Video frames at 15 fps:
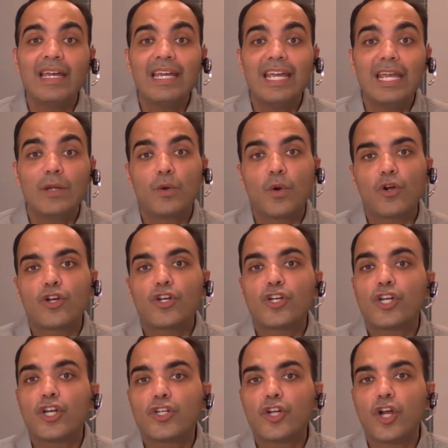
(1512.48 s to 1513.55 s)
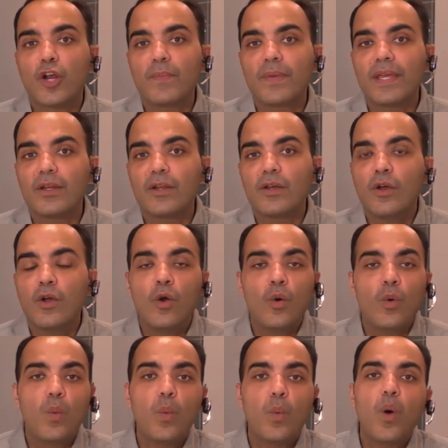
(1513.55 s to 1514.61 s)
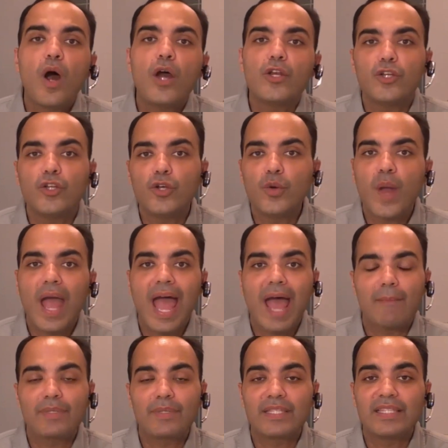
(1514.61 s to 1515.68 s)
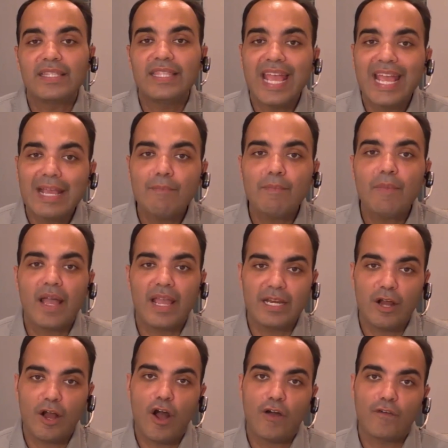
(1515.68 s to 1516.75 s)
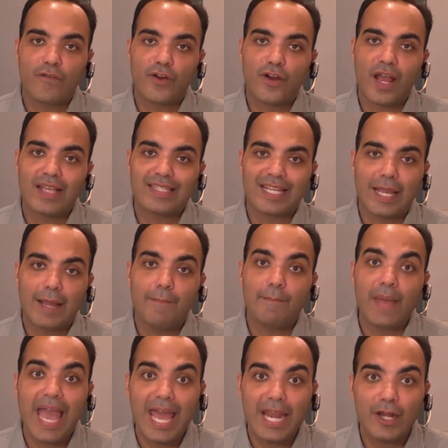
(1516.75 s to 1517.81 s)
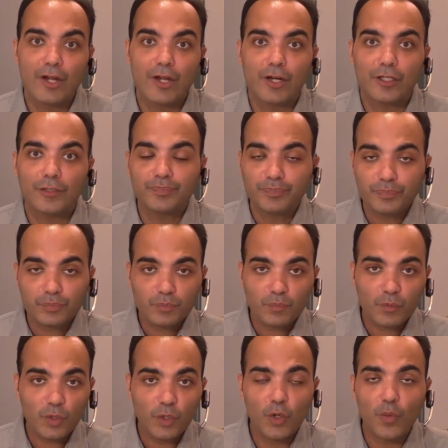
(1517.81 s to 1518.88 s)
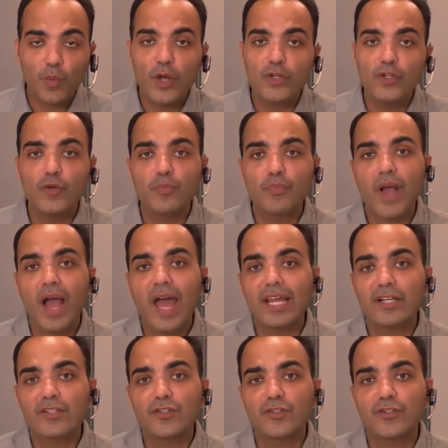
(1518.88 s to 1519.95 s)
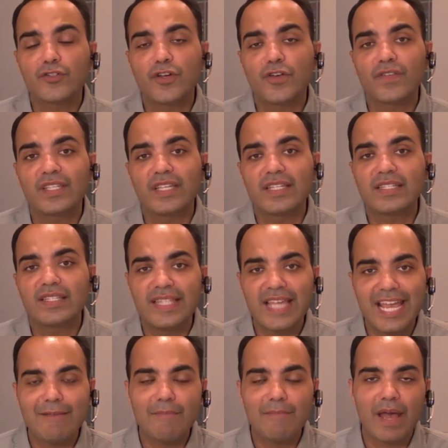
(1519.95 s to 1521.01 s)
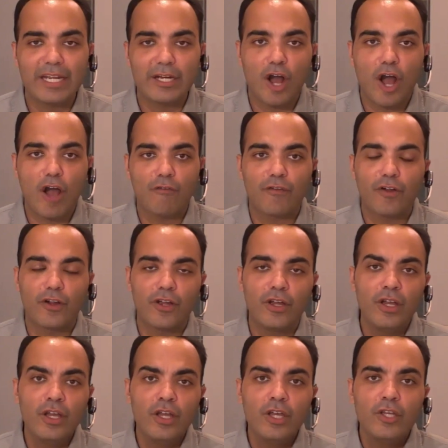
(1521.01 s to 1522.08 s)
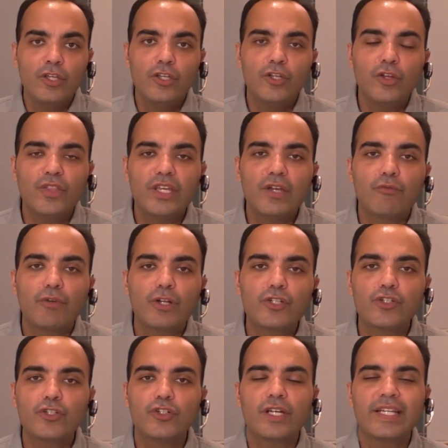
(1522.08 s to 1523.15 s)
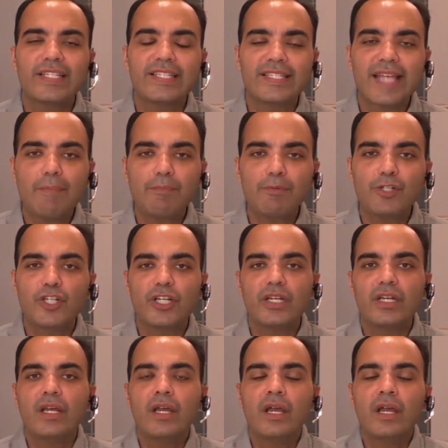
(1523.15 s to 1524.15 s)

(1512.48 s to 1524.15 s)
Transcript: in order to determine what new apps they might offer as a competitor or what new products or services they might offer. The original conception